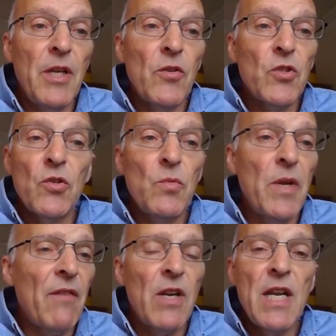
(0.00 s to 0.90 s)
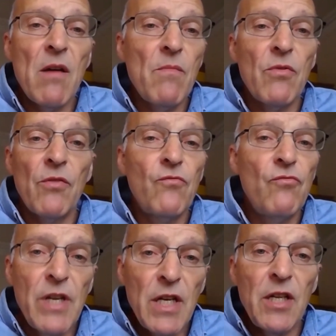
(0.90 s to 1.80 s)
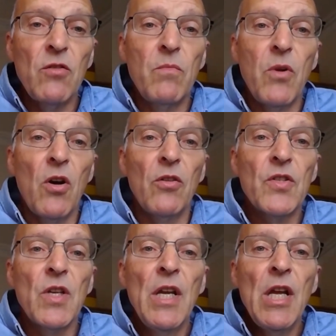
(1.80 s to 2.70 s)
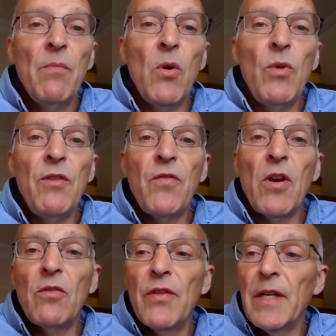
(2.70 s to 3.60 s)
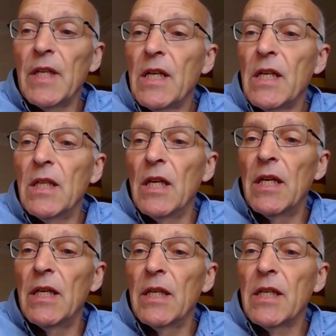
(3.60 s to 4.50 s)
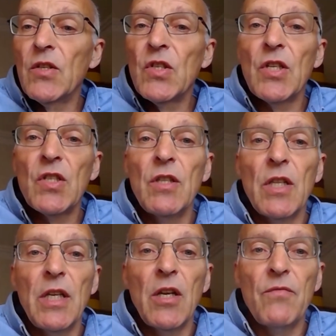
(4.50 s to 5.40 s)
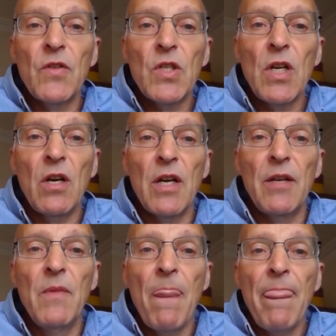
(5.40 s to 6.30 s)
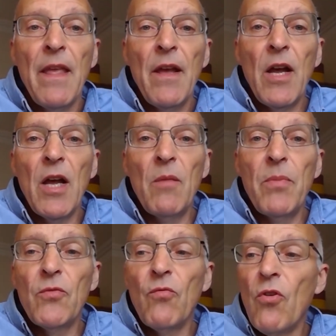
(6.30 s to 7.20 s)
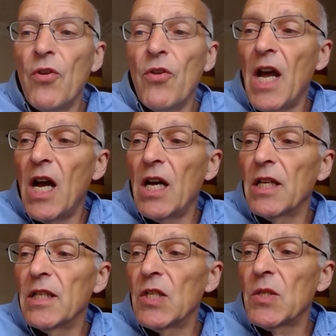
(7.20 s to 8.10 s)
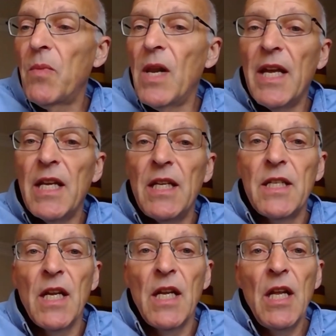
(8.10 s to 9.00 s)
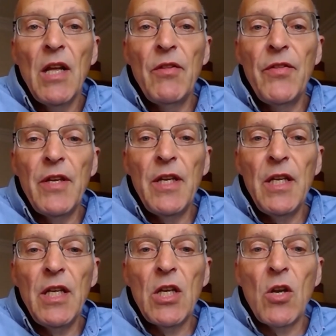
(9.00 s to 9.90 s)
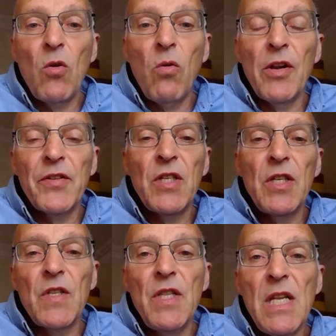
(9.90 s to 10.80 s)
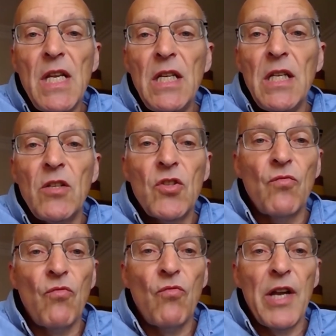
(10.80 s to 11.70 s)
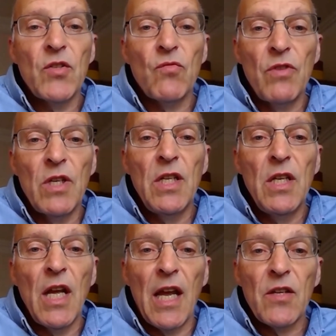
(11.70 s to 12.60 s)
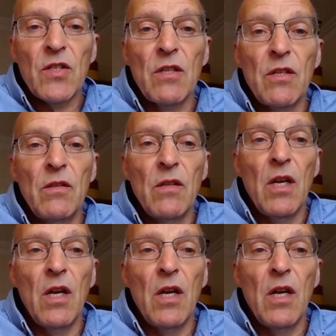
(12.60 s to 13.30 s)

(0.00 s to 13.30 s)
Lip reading: else, because we have a number of really good blogs, but we felt that consistently over time, both Ruairidh and Hager displayed the qualities needed to write really excellent